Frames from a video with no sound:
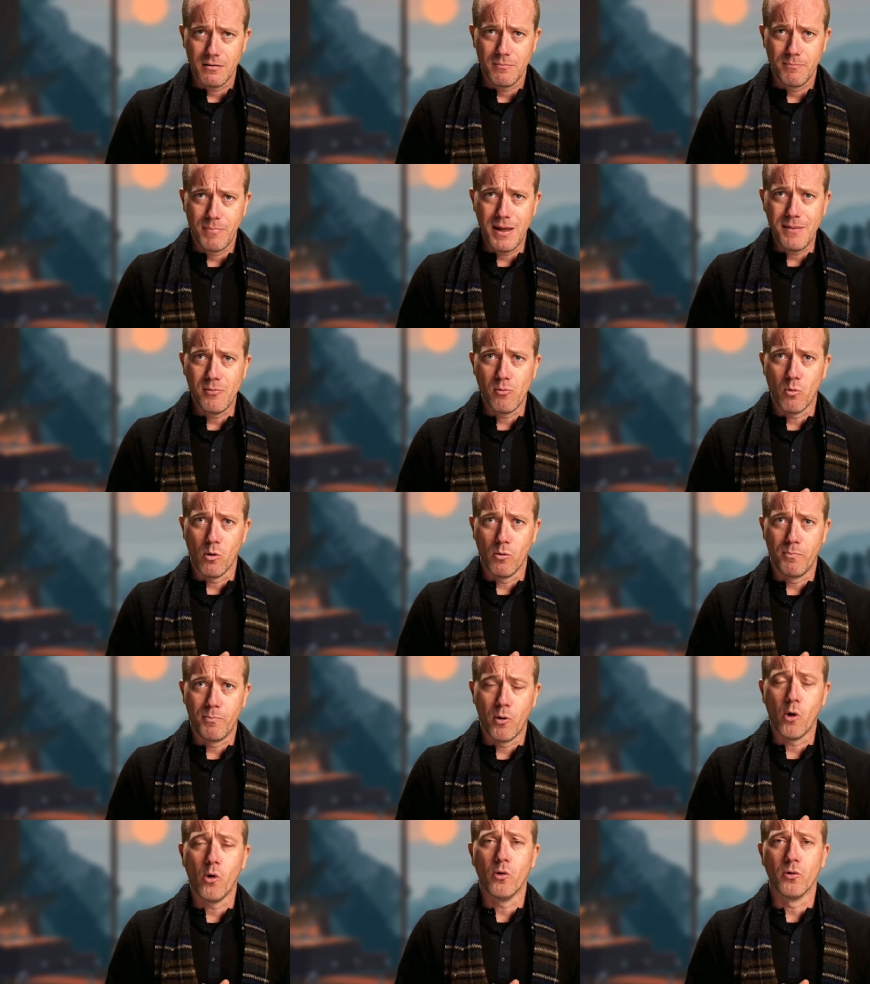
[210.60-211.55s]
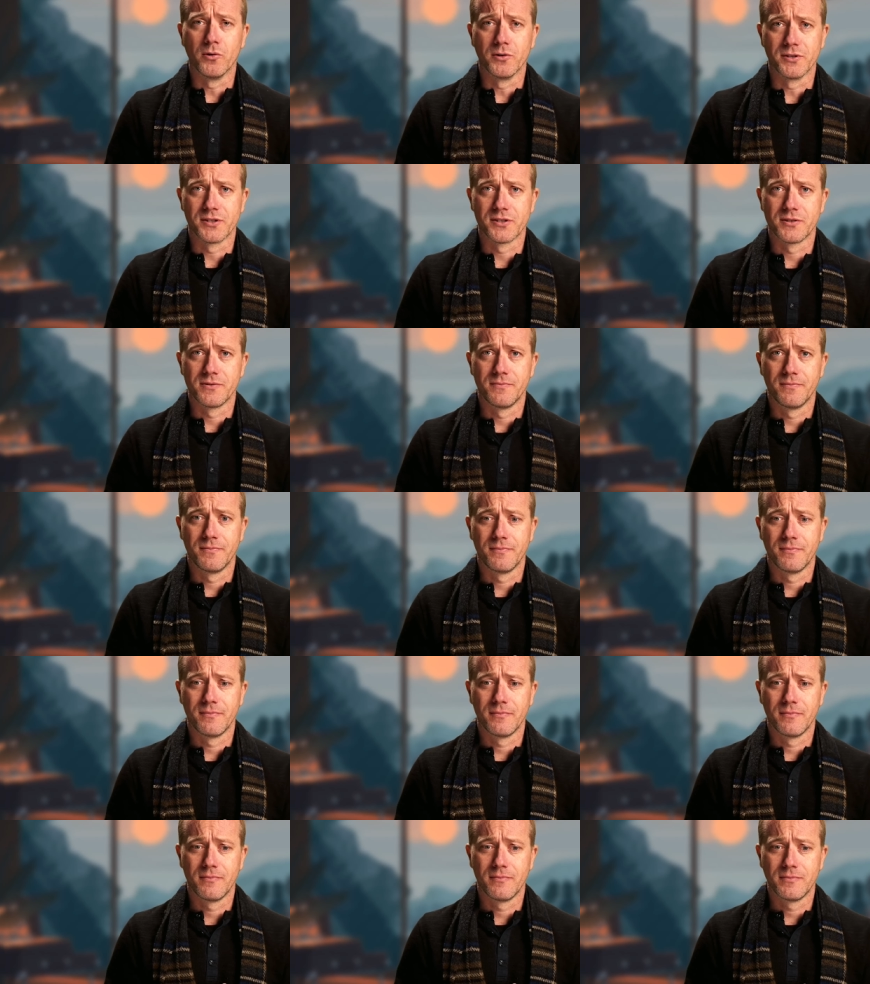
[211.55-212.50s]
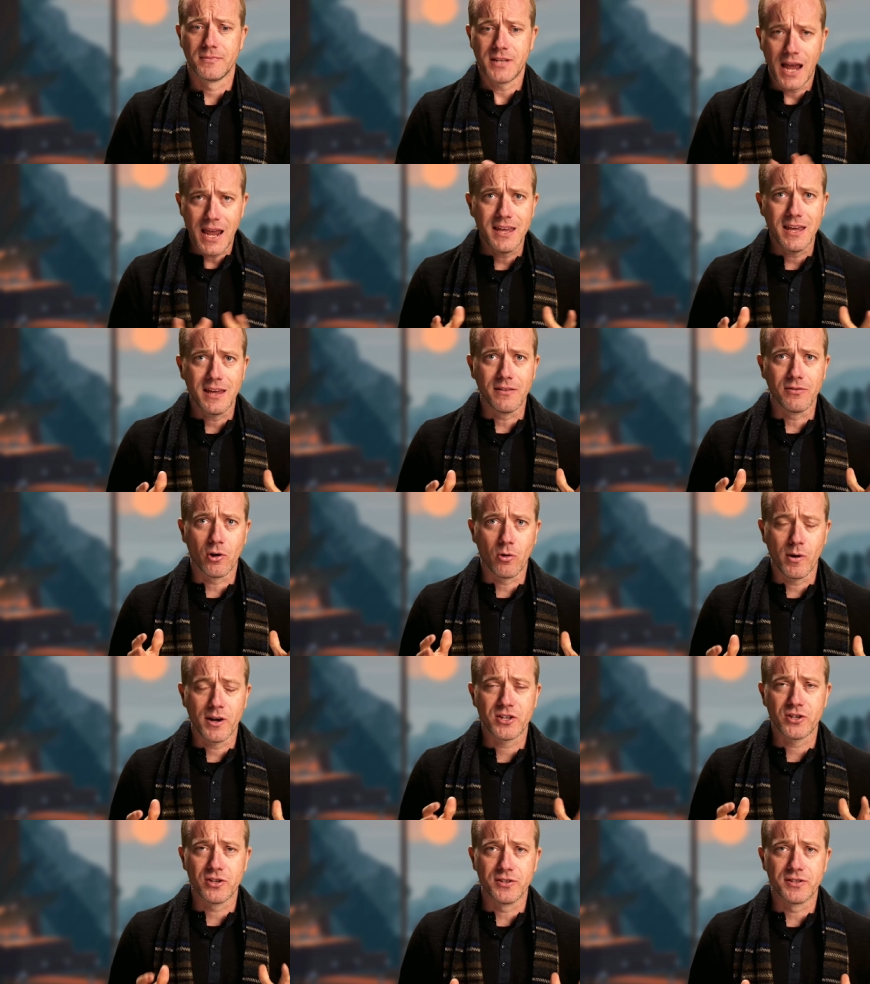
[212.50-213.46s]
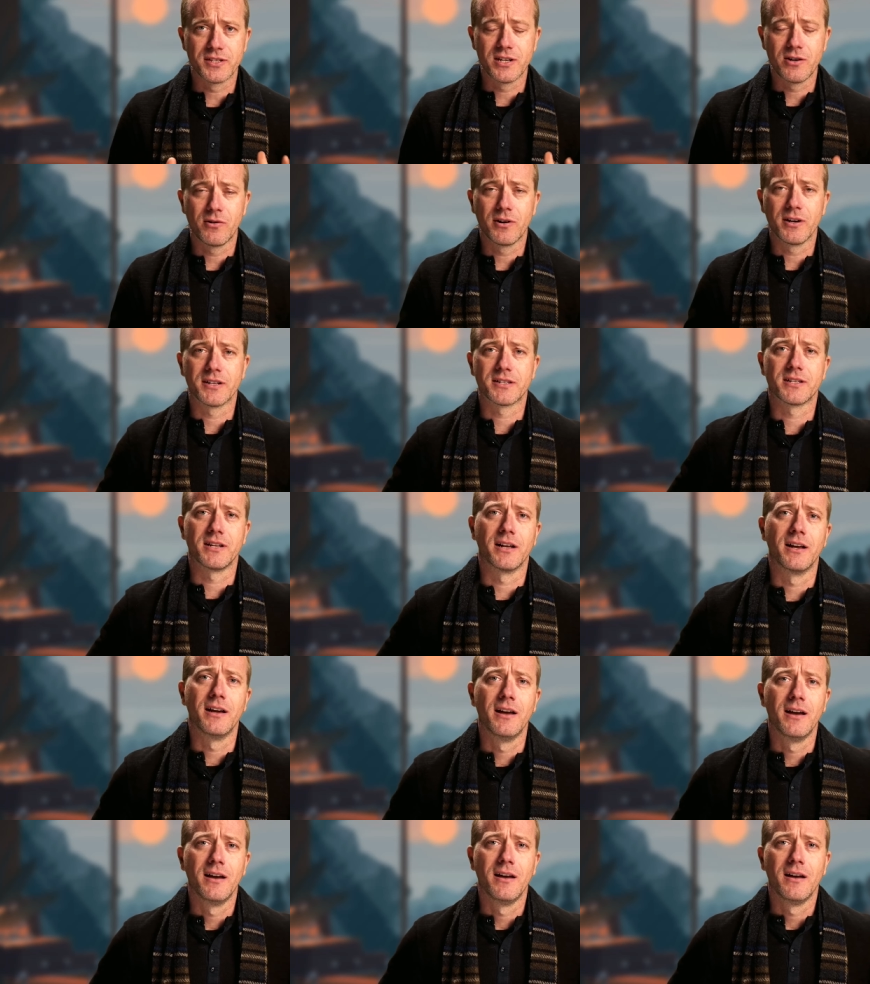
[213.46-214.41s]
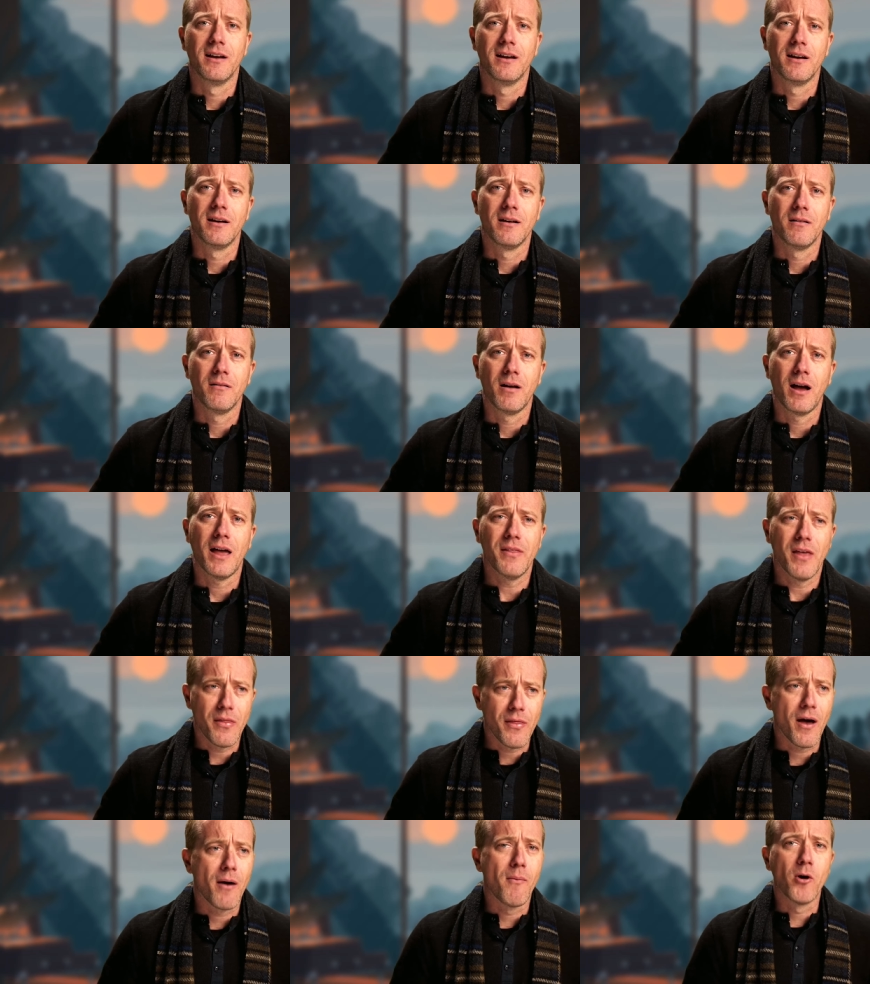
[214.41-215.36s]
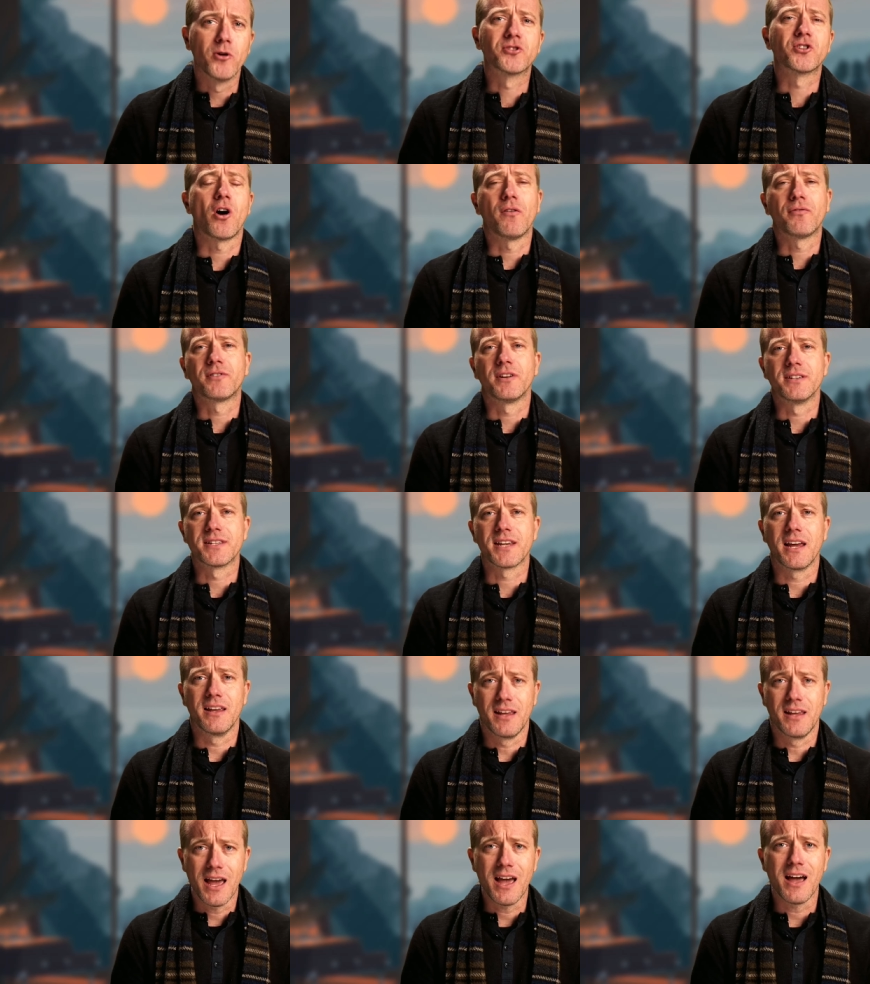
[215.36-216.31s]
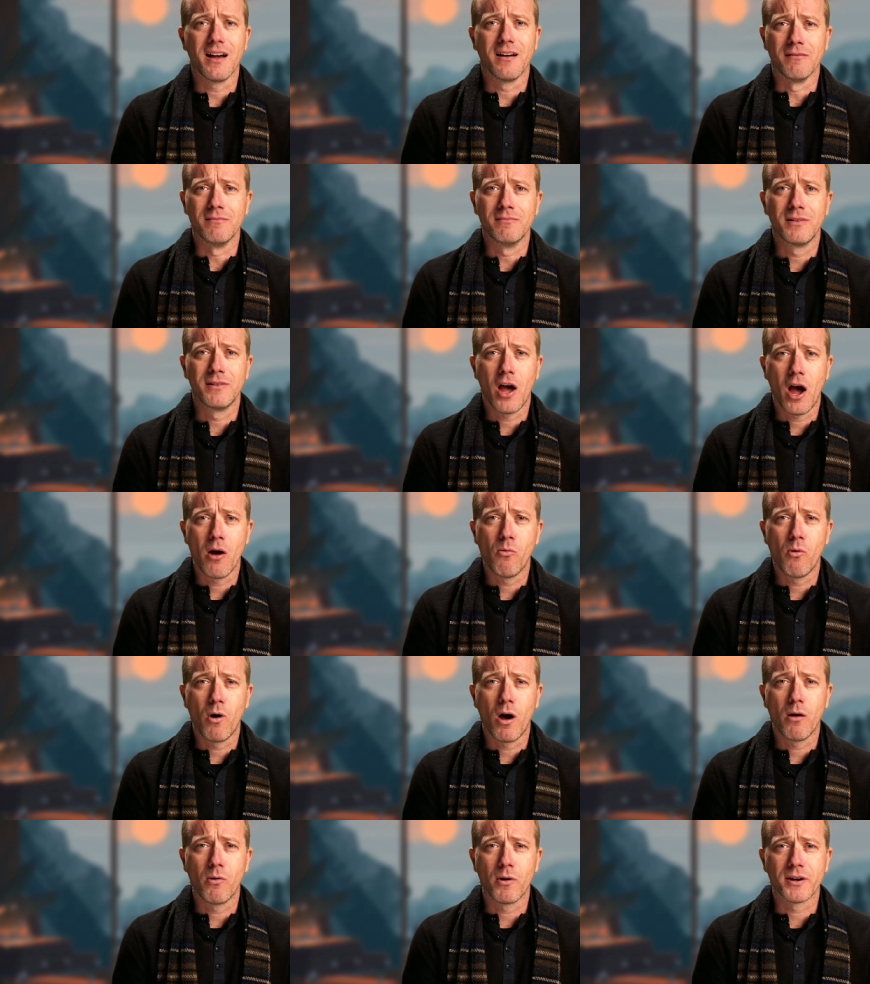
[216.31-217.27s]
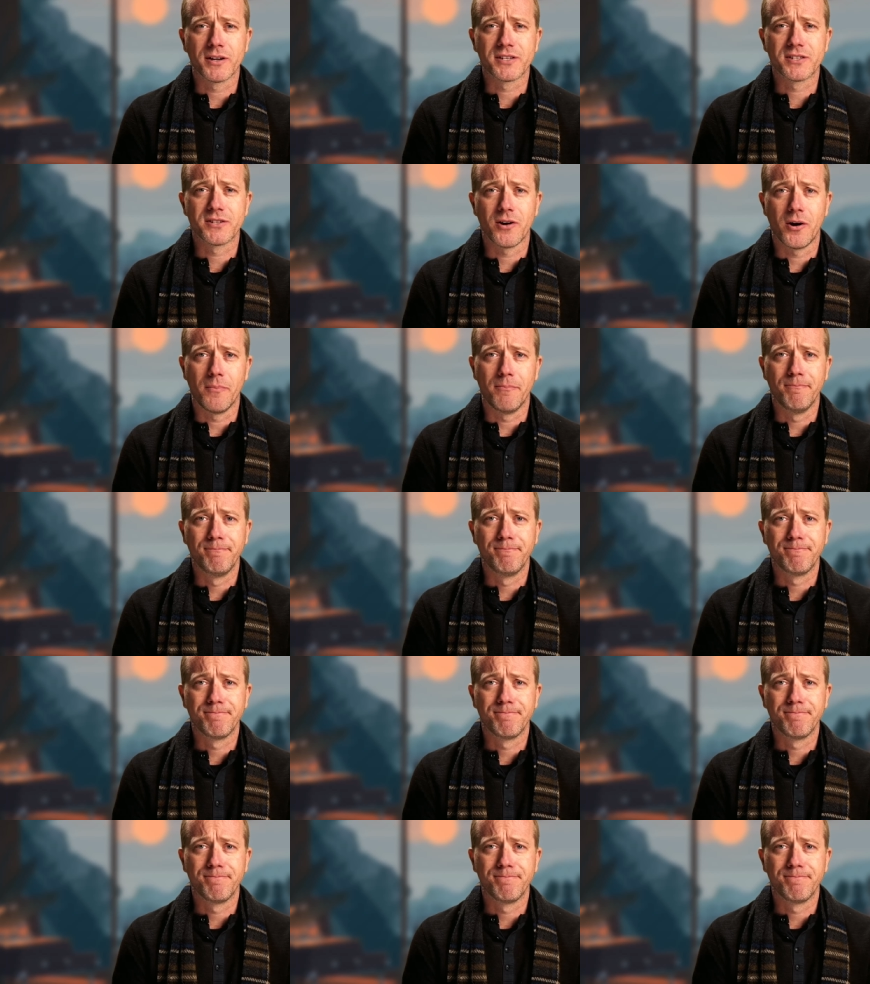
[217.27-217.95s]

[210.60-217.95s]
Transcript: people will pause, taking the question seriously. And then they'll most often say, Yeah, yeah, I, I want to stop.